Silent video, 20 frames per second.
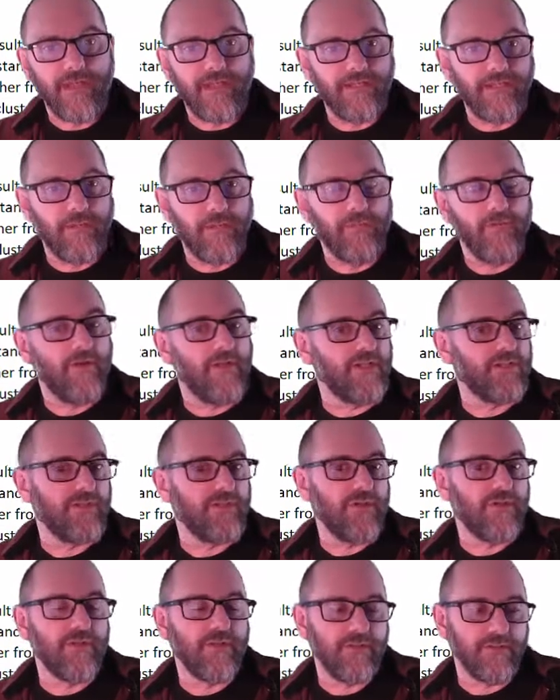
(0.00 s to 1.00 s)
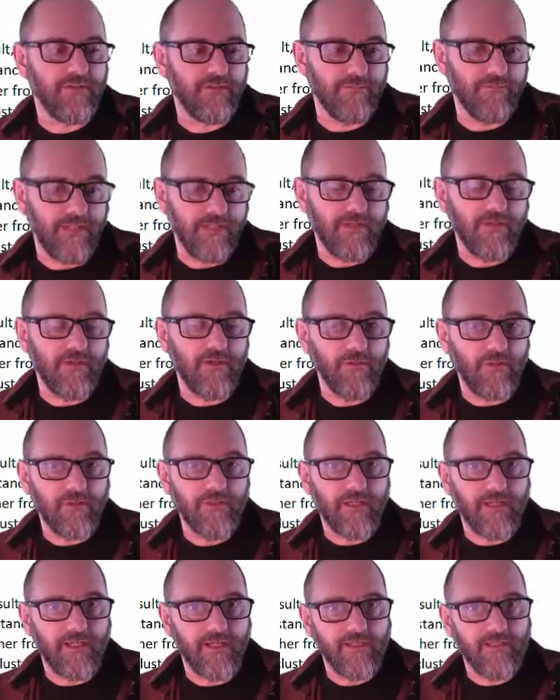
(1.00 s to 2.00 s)
That number on its own doesn't mean a
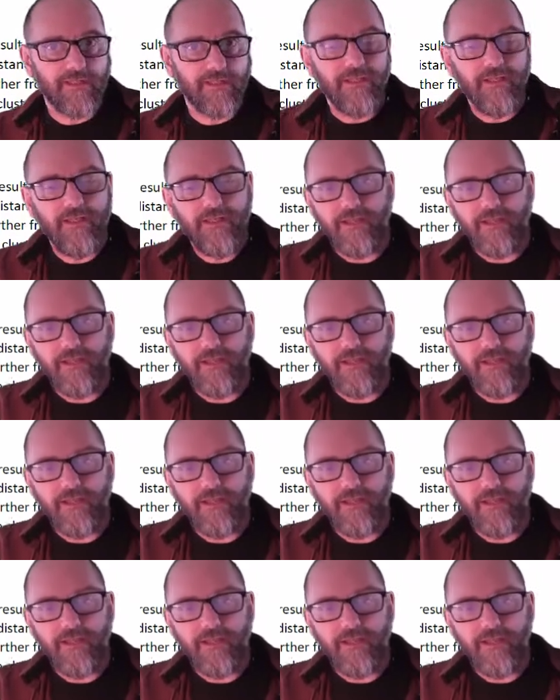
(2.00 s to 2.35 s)
whole lot,